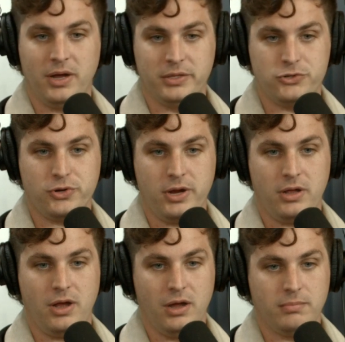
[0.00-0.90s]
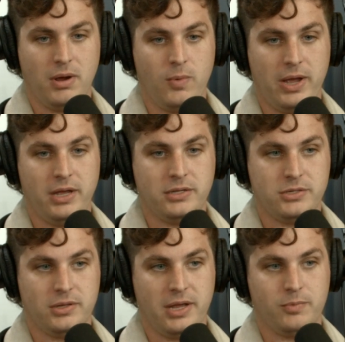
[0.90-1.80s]
on the trail on my way
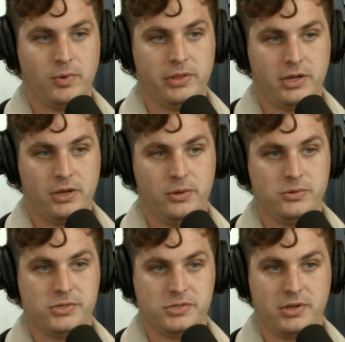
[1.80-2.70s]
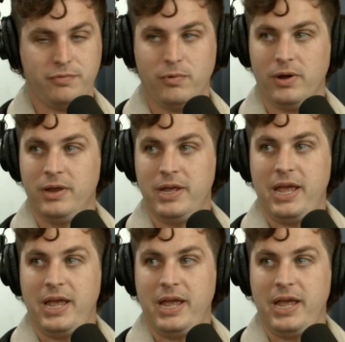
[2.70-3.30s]
to like where the canoes and stuff were,